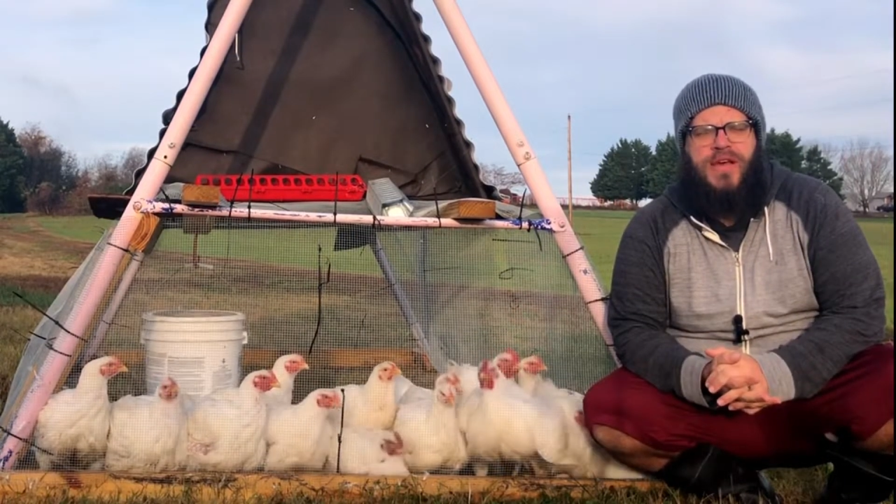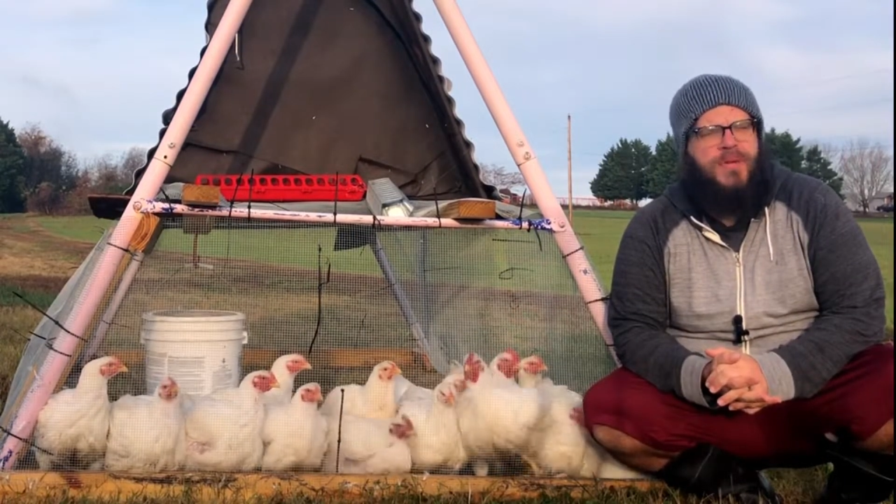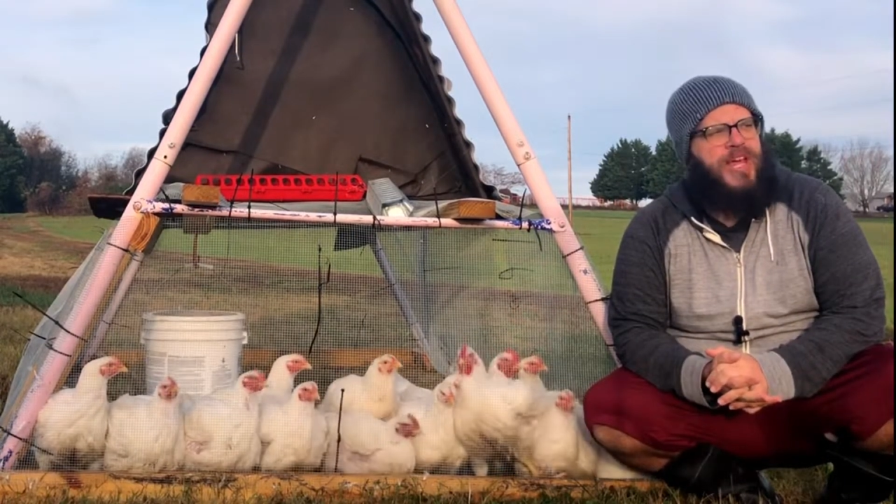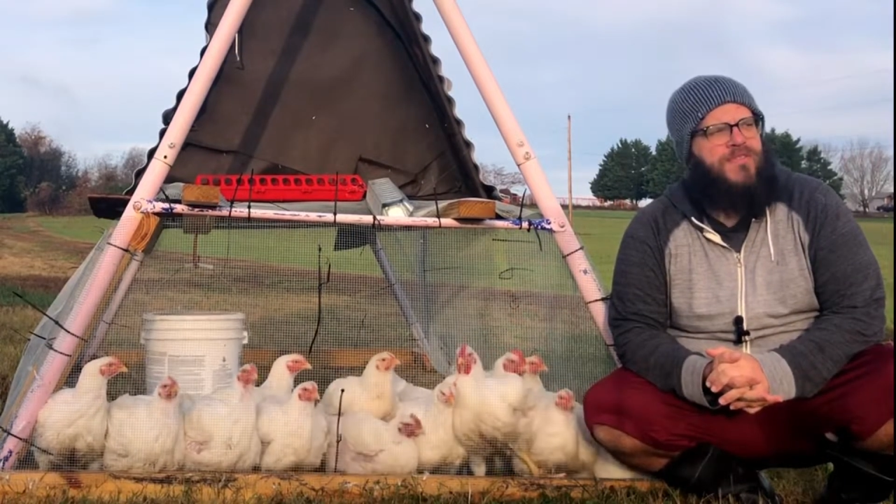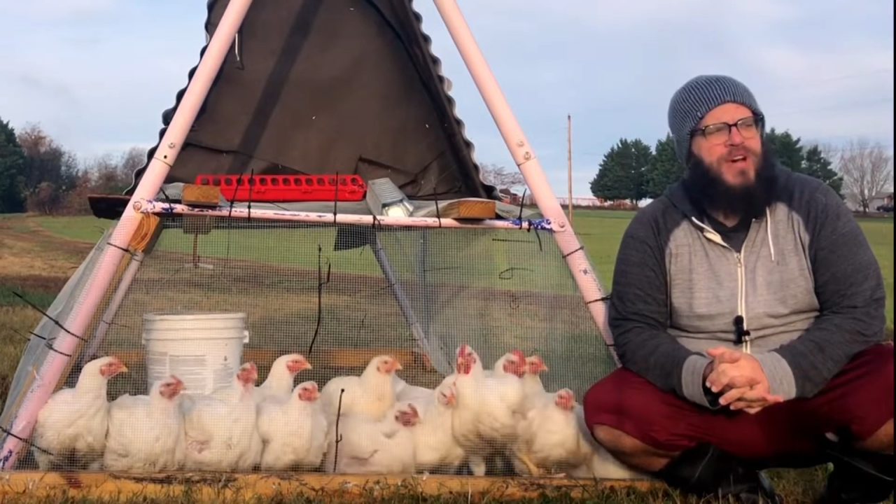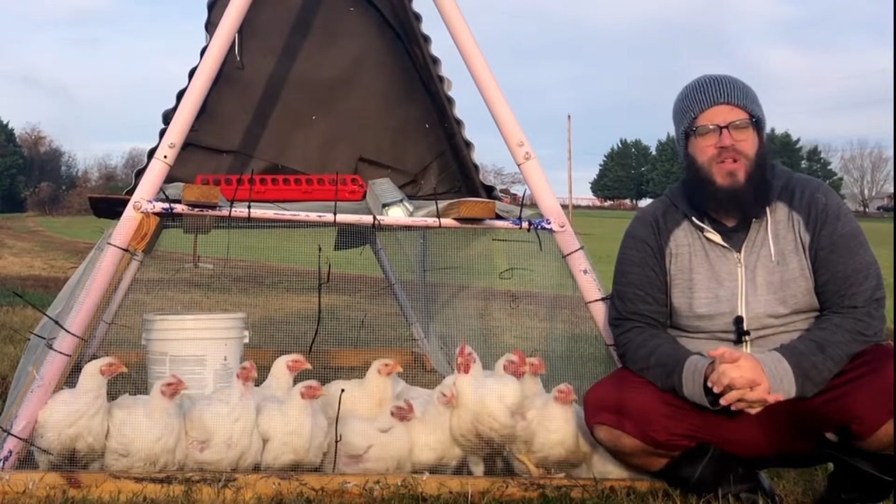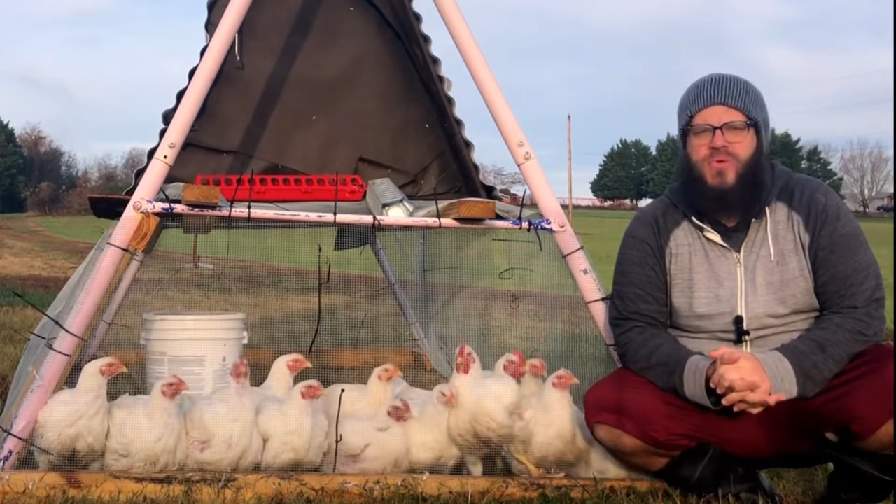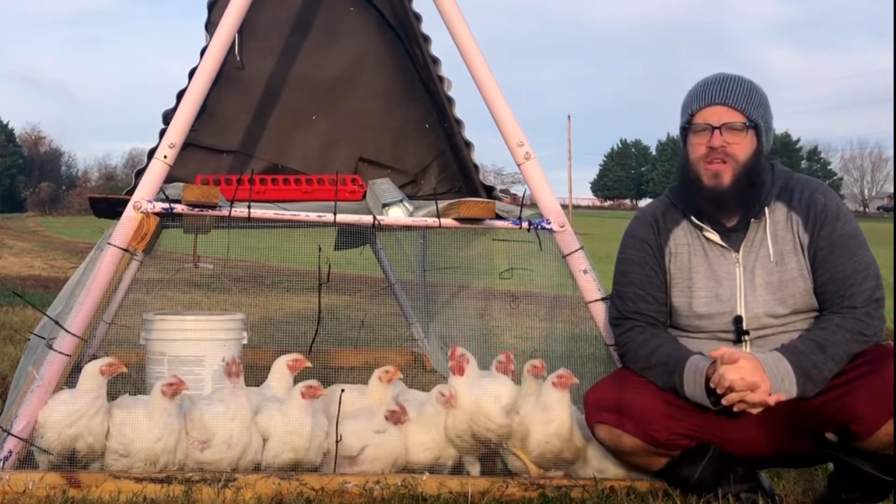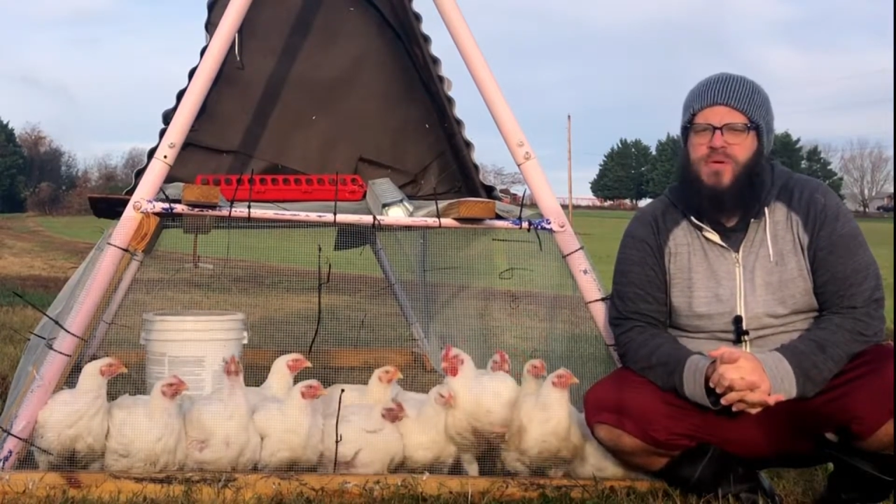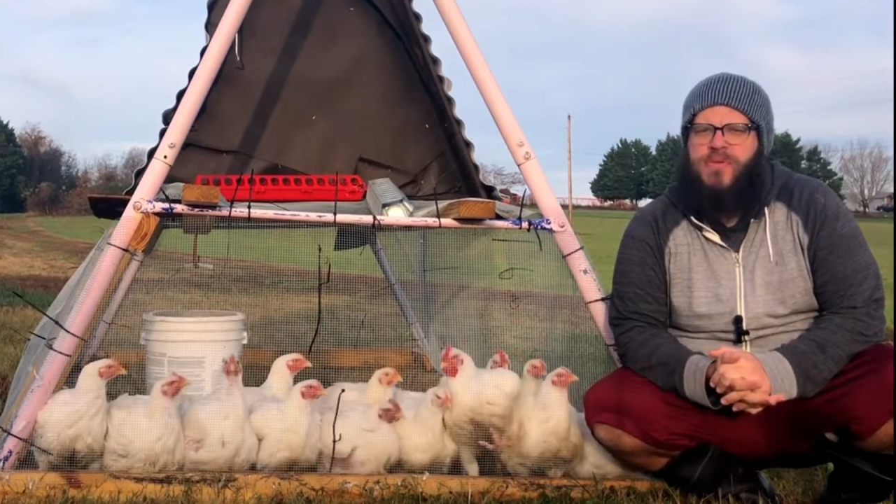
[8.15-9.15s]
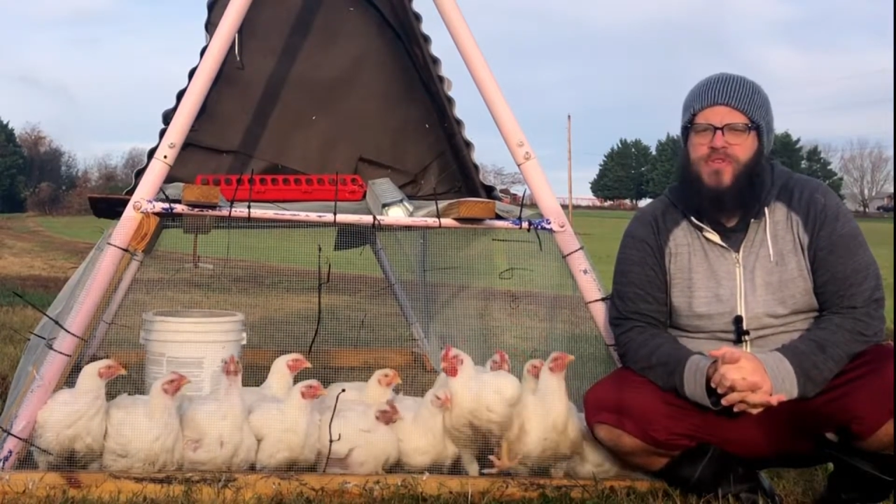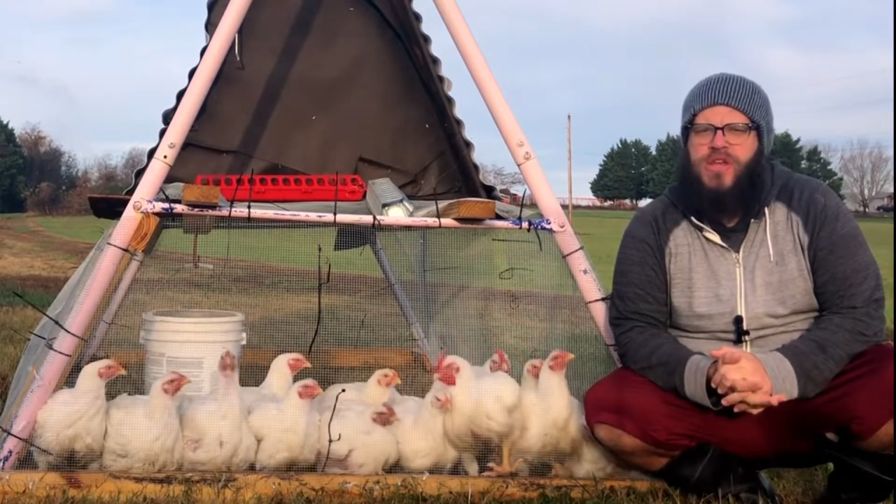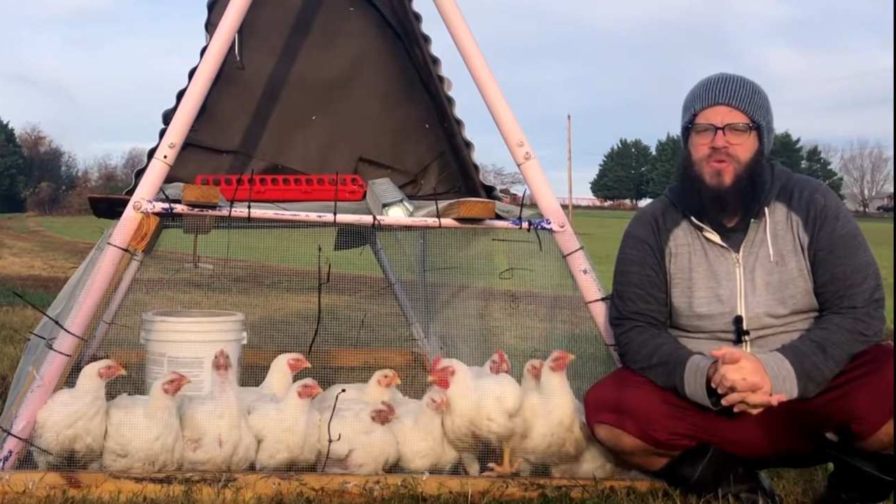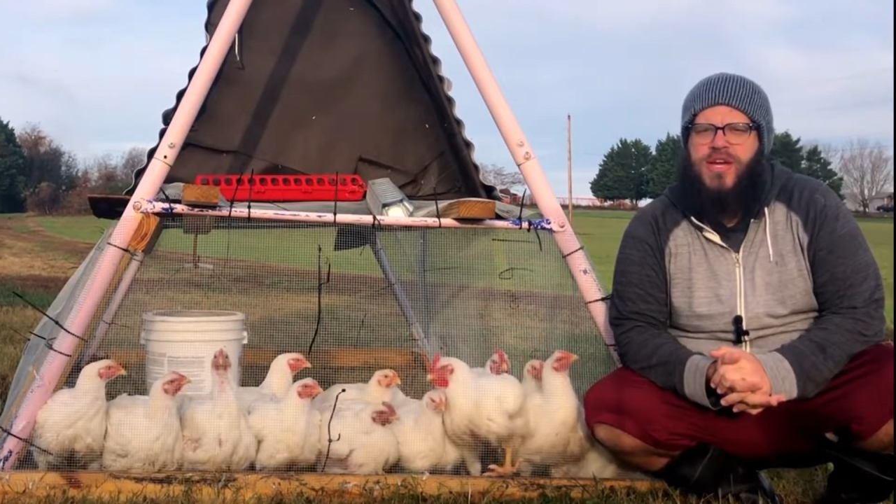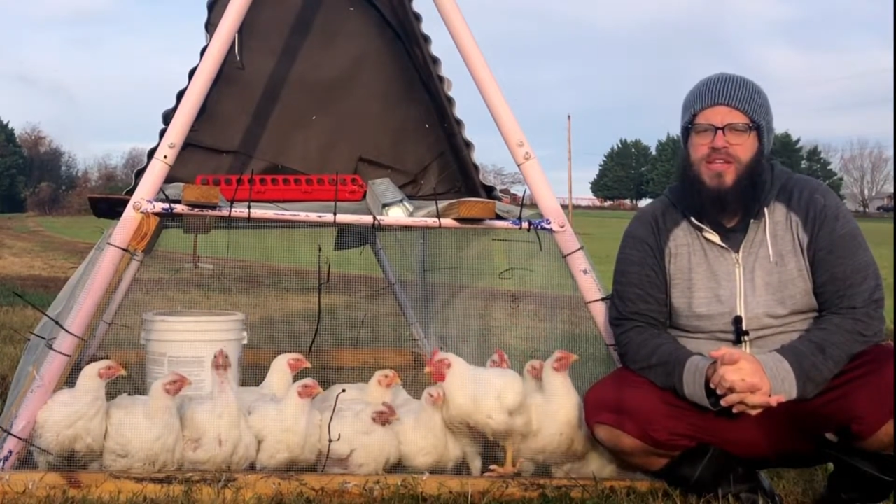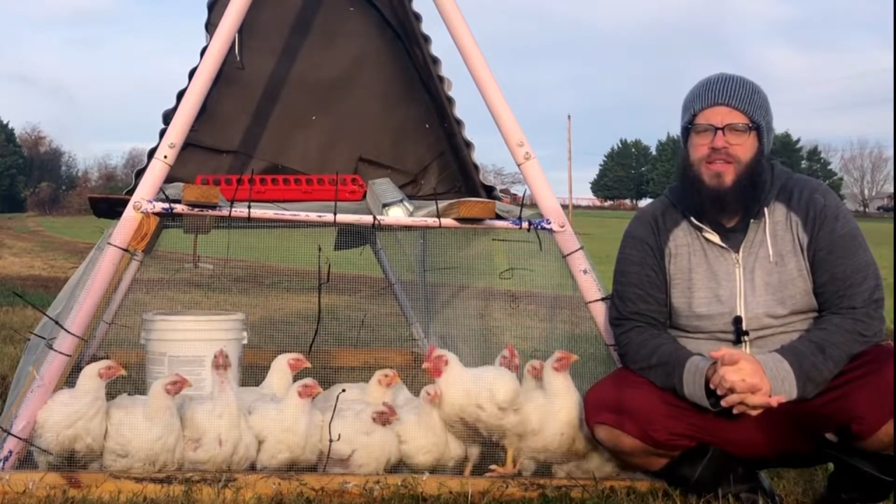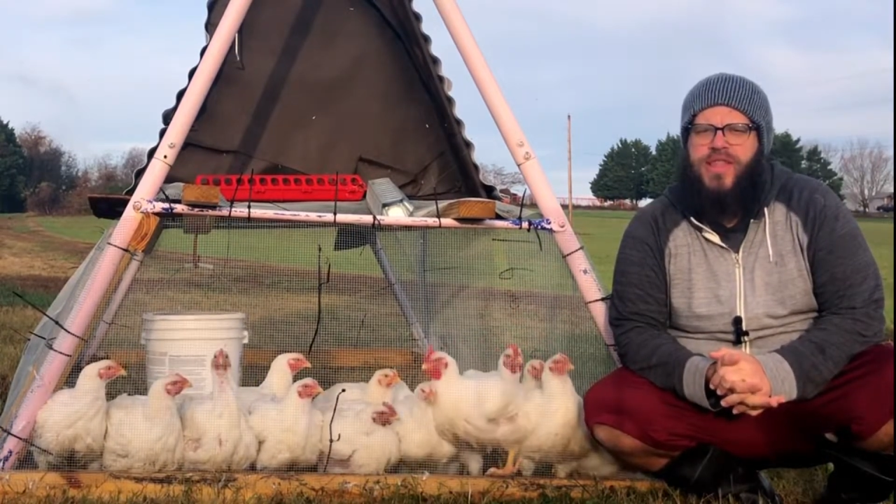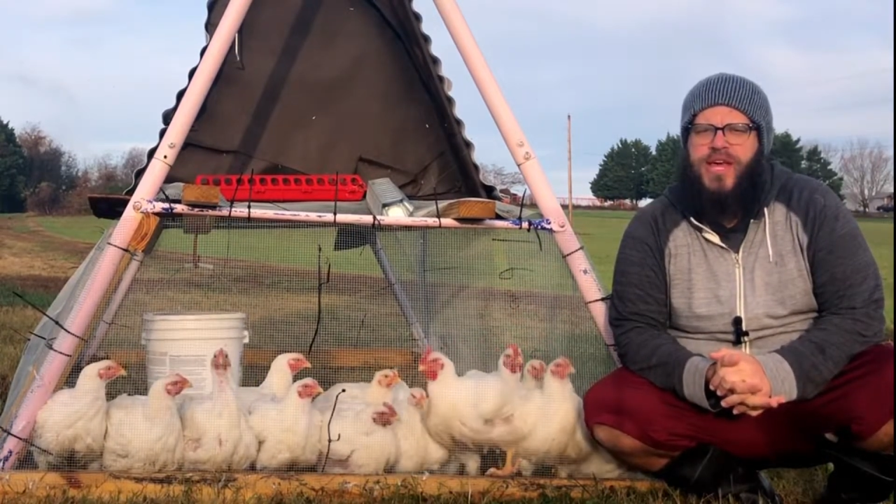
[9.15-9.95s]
I'm kind of following up a video I did